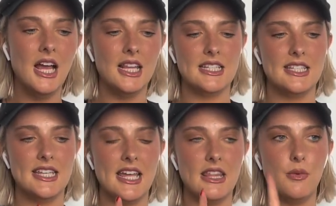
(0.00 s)

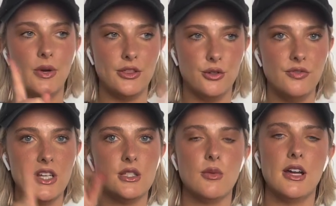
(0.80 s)
say they went through
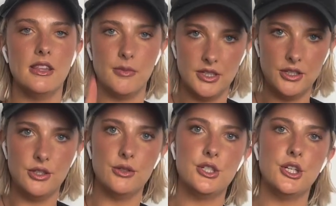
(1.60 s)
phase 1, they went
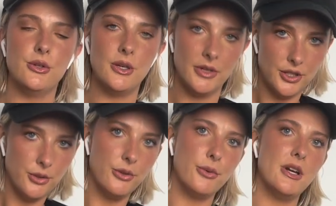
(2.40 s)
through 2, they went
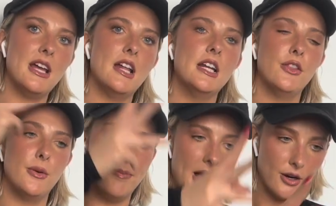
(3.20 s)
through 3, and now they're
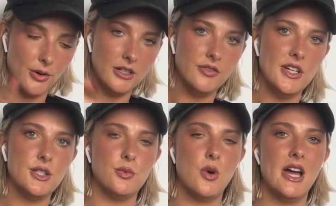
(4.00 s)
back around to phase
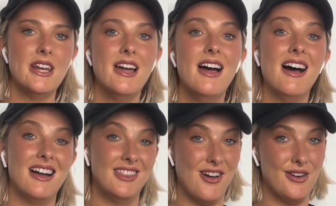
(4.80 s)
1. A
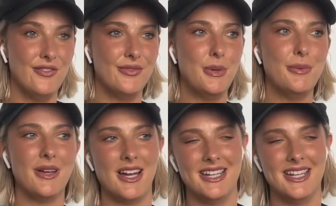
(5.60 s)
lot of people I